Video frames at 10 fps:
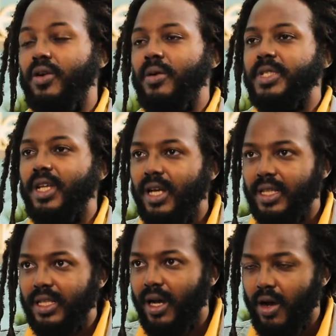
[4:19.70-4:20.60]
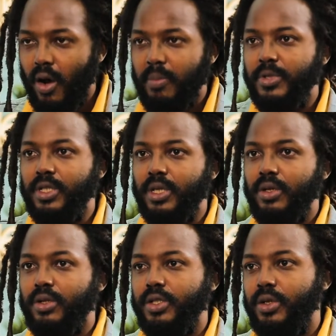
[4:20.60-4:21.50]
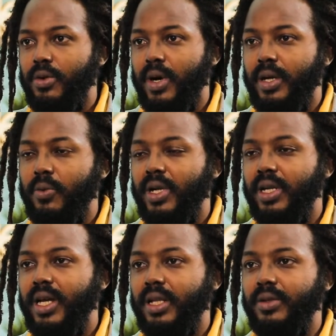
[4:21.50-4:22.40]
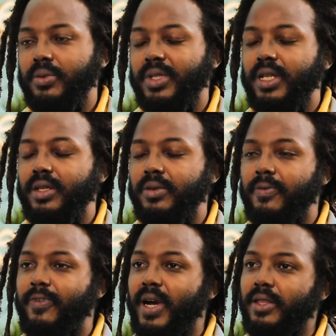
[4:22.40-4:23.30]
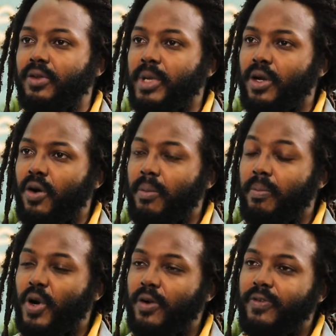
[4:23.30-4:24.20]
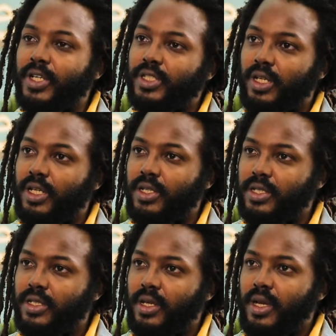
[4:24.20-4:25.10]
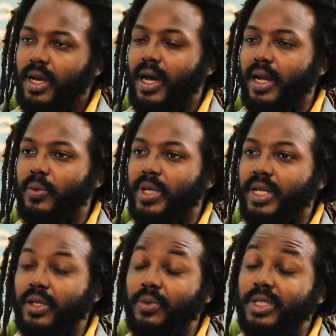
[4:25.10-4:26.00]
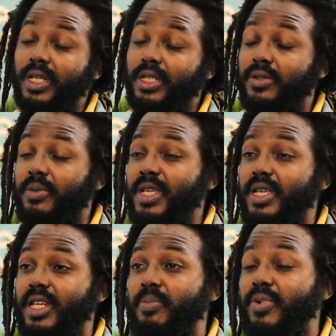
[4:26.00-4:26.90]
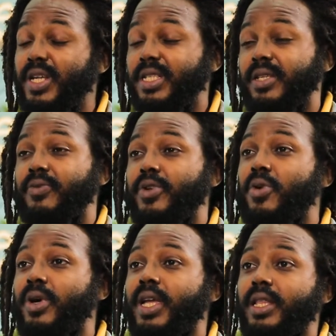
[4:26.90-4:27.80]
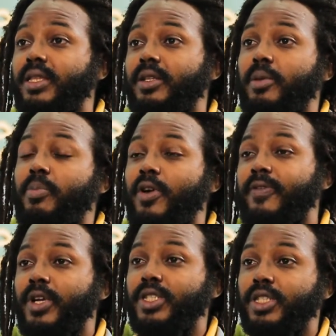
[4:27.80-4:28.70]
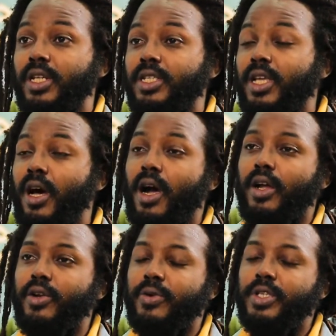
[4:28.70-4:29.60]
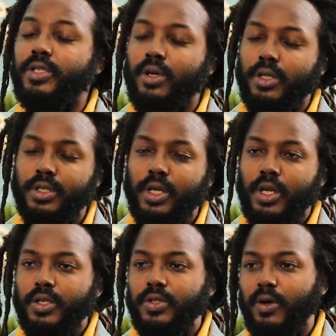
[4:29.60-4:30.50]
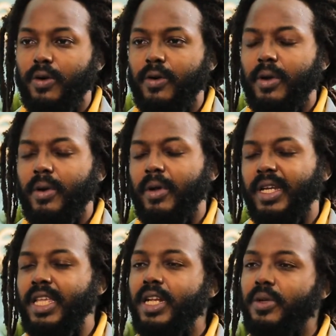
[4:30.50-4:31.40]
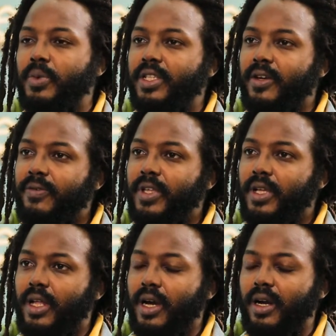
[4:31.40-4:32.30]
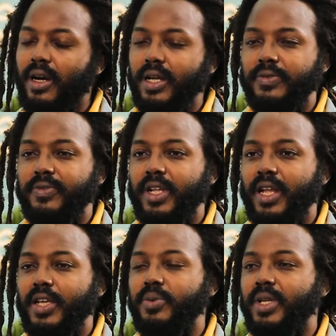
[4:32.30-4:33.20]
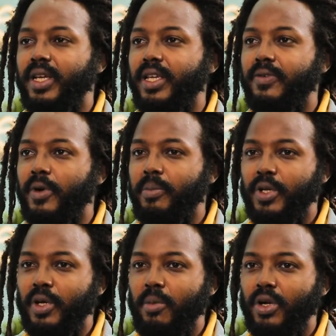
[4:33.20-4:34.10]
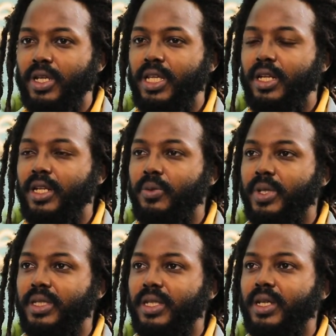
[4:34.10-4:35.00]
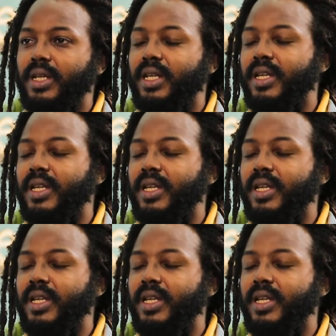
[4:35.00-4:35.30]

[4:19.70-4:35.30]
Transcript: comes a lot of obstacles, you know, and one of that we tend to fight to become perfectionists. And with that, we tend to be depressed if we don't get the perfectionists or the results. So dealing with your failure, because failure is when you give up, you know, but dealing with the